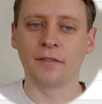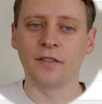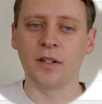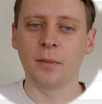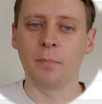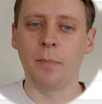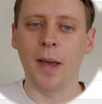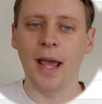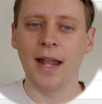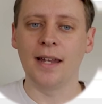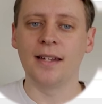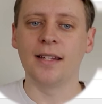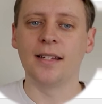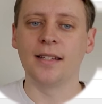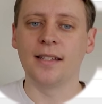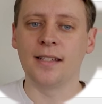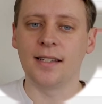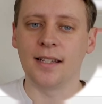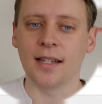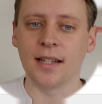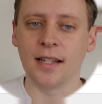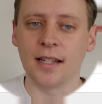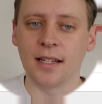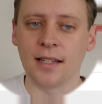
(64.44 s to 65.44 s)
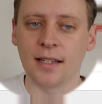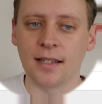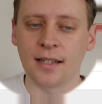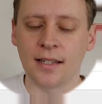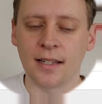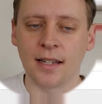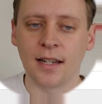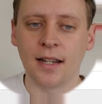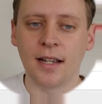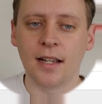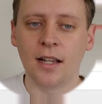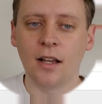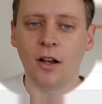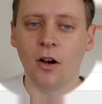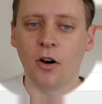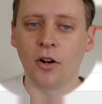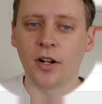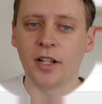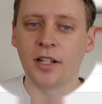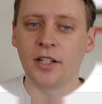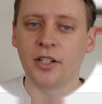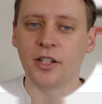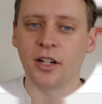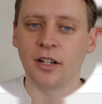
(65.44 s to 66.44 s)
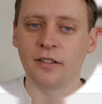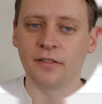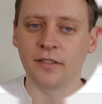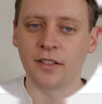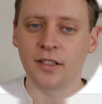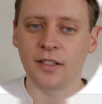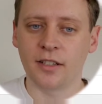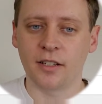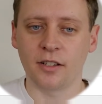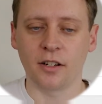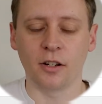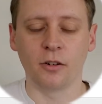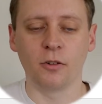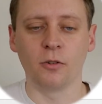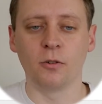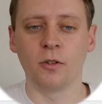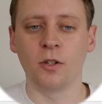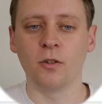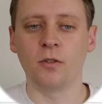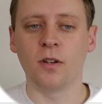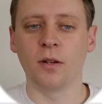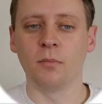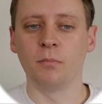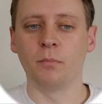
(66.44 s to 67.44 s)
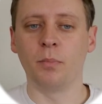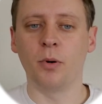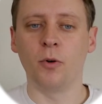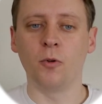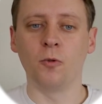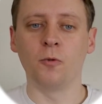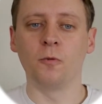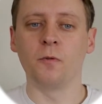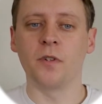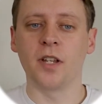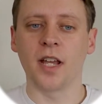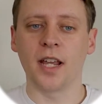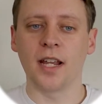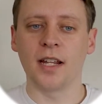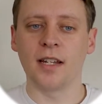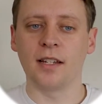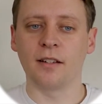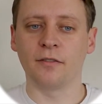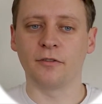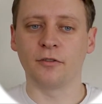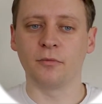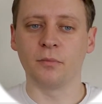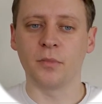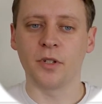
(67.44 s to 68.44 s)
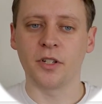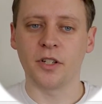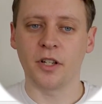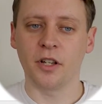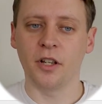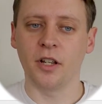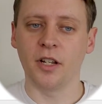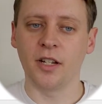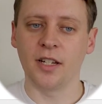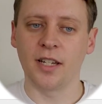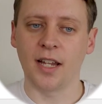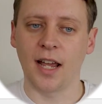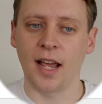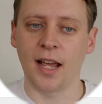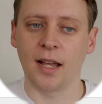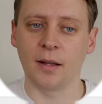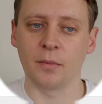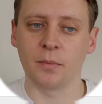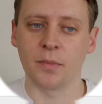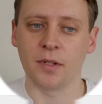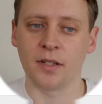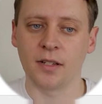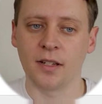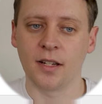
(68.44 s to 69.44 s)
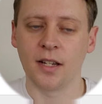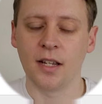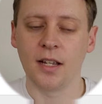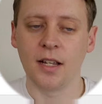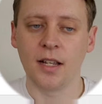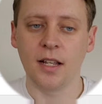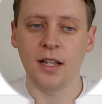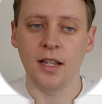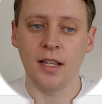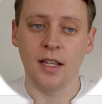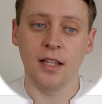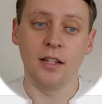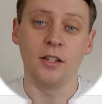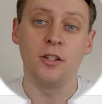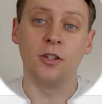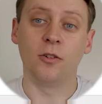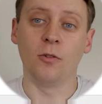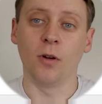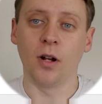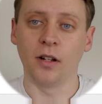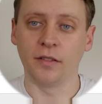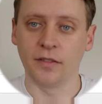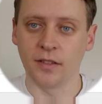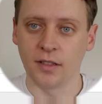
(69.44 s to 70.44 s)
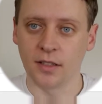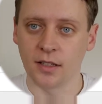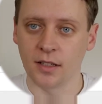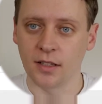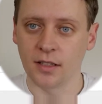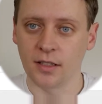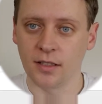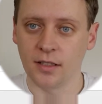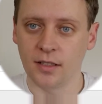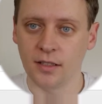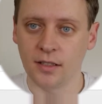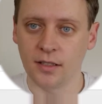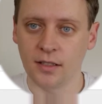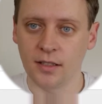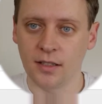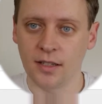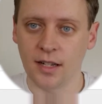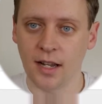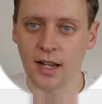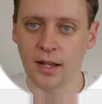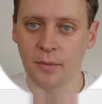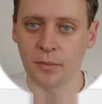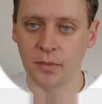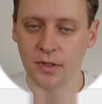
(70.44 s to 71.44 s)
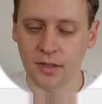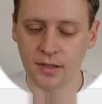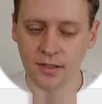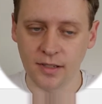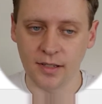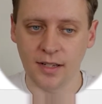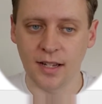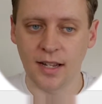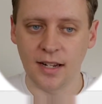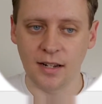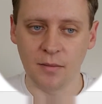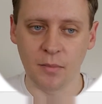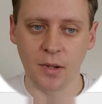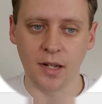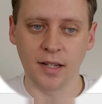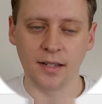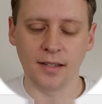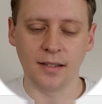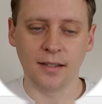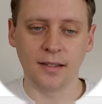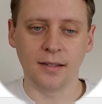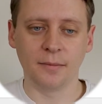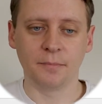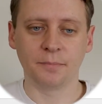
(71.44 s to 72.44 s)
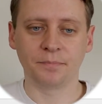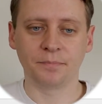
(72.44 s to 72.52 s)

dependencies on each other, so you can pull data from certain tabs into other tabs and databases.